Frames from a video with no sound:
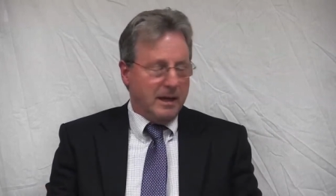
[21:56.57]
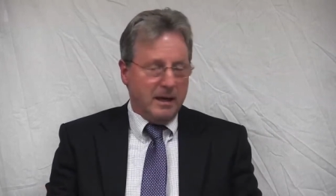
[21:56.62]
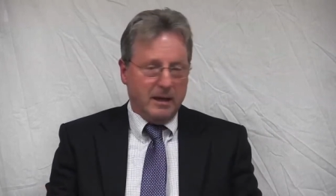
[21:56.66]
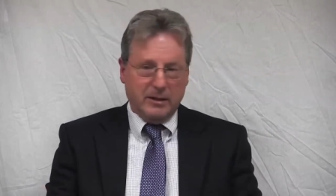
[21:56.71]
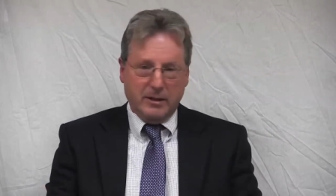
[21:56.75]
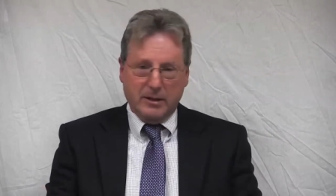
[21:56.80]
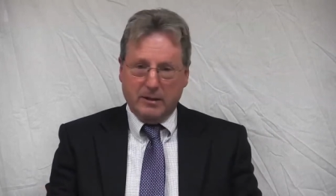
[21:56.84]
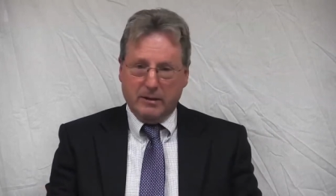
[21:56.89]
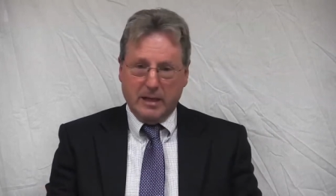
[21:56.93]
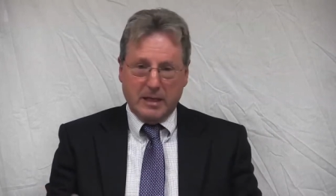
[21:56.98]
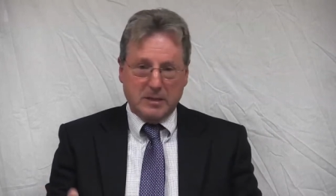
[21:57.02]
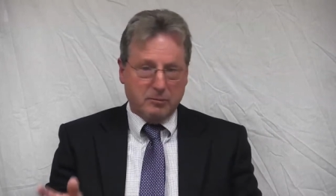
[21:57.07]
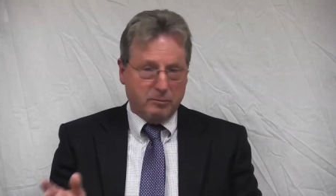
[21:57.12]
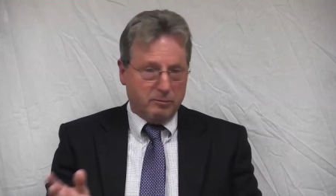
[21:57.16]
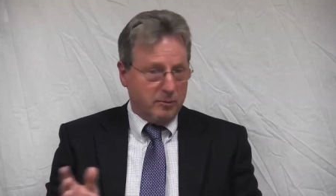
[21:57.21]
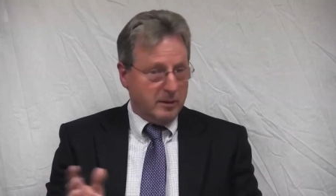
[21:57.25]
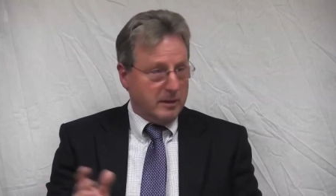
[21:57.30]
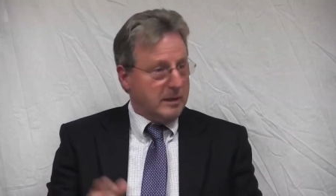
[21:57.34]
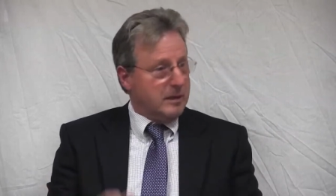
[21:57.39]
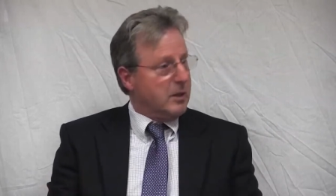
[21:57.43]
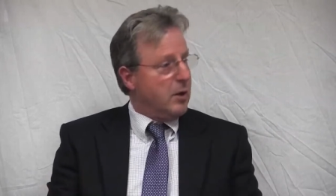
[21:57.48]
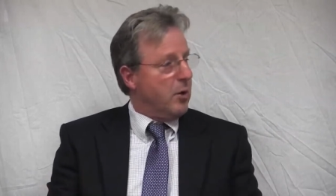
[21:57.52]
and you know, that's
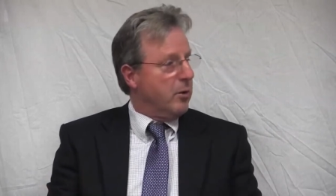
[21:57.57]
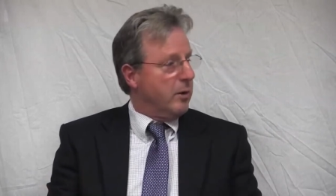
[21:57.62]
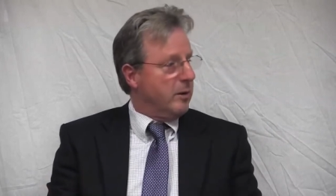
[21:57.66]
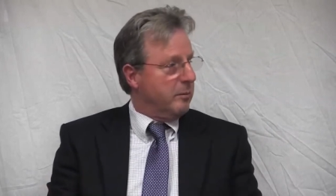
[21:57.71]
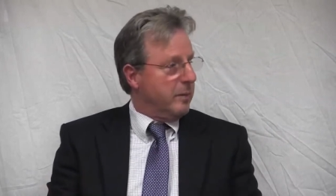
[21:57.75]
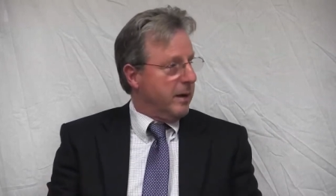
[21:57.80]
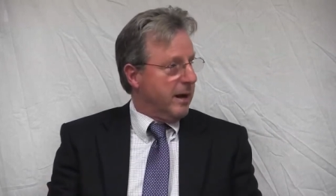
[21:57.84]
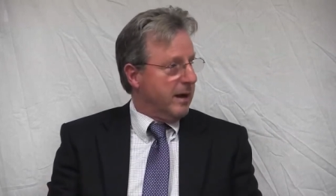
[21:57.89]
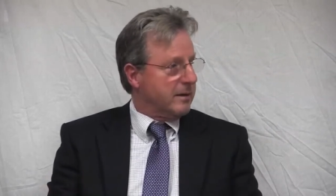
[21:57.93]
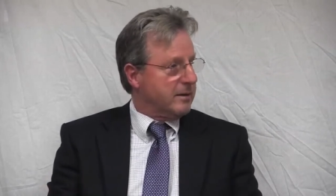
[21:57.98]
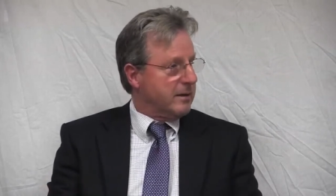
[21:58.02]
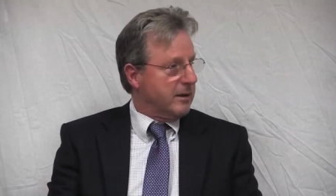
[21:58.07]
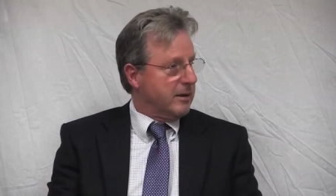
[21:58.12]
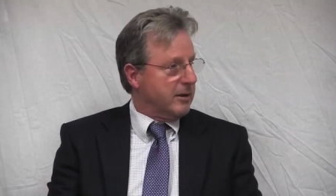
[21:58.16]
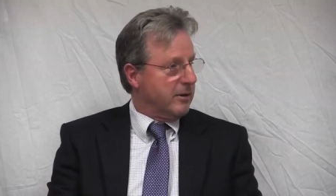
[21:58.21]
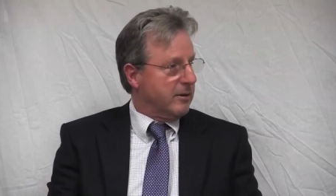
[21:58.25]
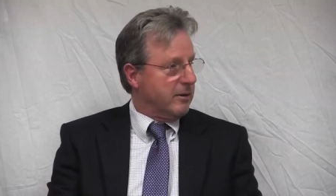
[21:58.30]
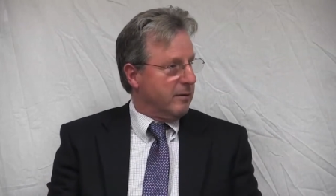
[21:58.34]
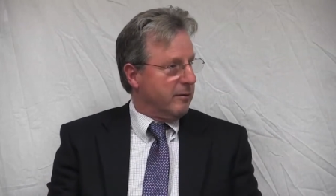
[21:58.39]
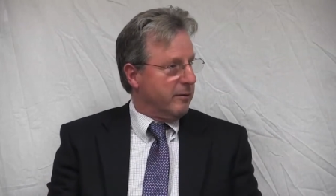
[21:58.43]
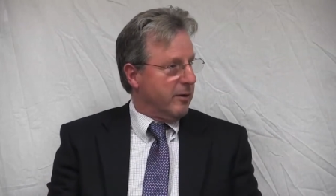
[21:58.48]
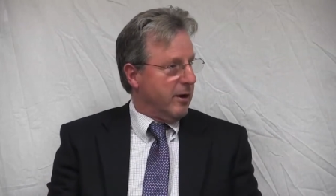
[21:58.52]
really low impact on
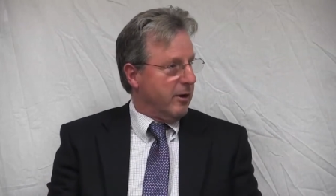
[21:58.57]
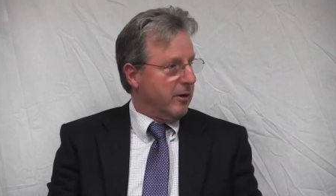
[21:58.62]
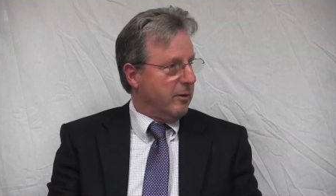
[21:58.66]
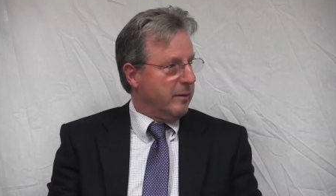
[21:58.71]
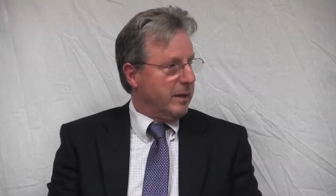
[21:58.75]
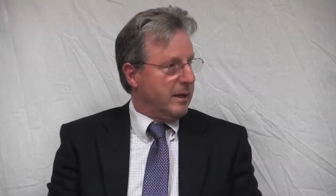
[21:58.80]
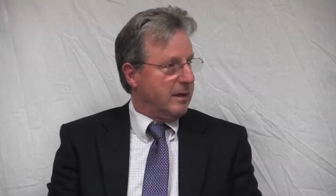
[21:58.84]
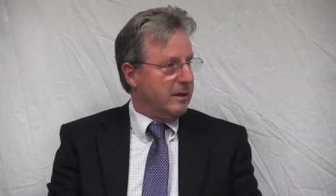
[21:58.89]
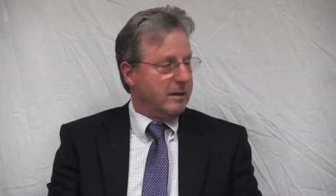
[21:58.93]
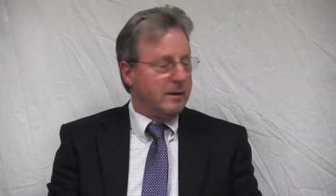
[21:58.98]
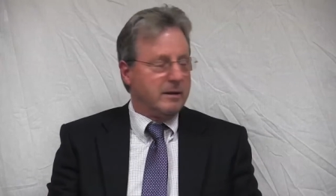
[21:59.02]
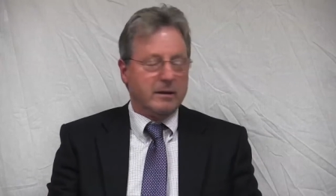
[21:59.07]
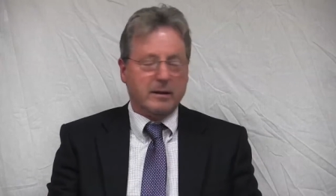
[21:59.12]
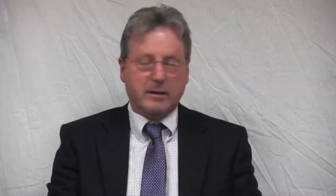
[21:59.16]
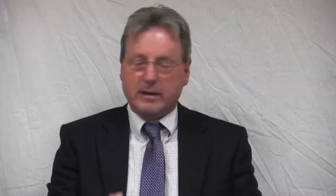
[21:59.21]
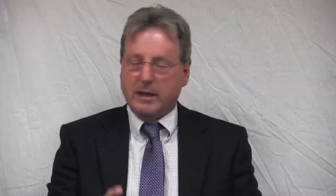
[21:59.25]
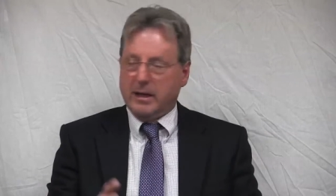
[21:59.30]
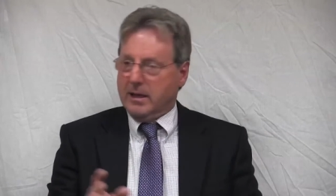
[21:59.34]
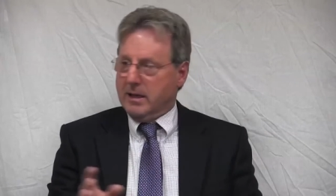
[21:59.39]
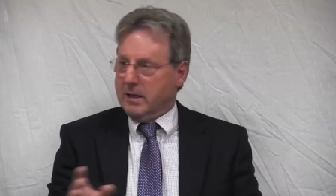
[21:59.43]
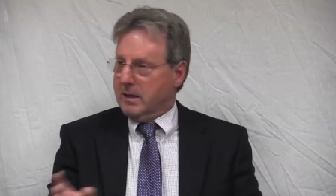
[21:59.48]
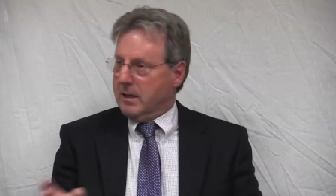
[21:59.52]
our environment.
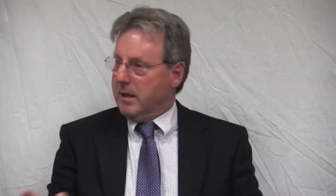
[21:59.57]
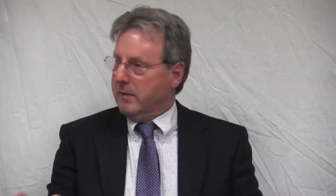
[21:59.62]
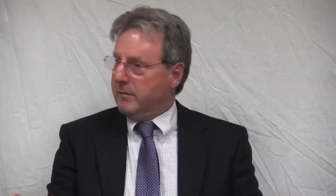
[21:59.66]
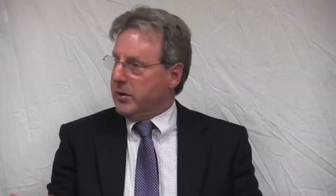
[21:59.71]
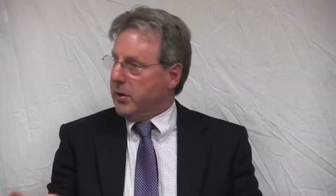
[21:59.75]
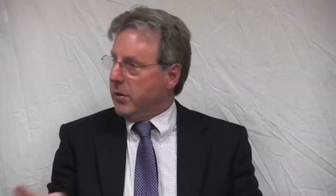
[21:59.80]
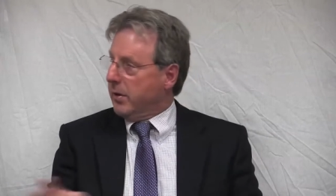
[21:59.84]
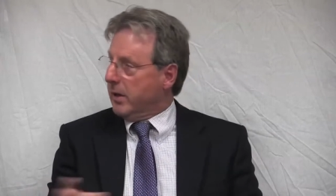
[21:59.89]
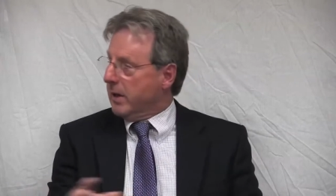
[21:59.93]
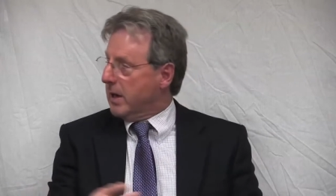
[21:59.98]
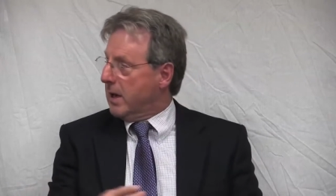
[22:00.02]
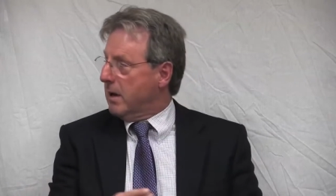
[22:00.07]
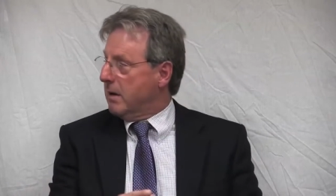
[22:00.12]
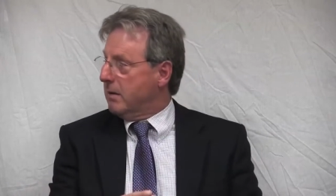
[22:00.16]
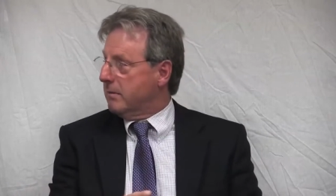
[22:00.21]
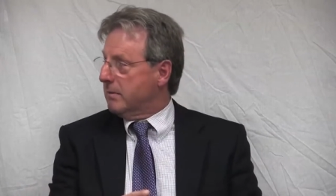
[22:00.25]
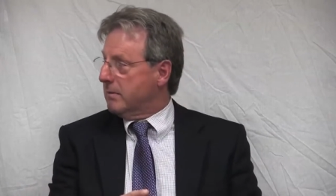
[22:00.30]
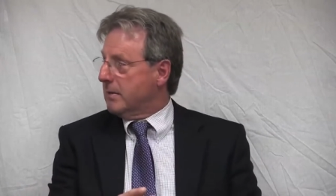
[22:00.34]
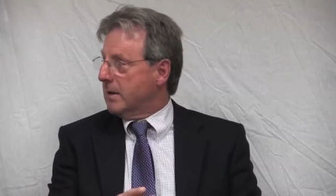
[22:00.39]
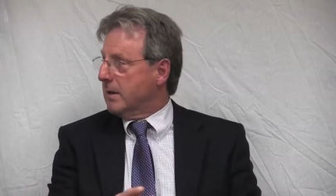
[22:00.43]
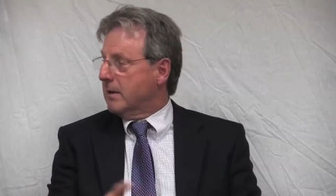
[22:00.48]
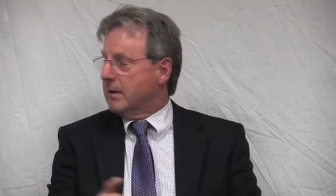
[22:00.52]
They love going
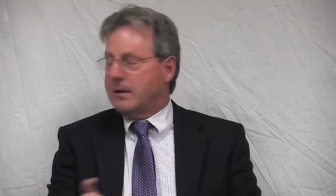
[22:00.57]
out.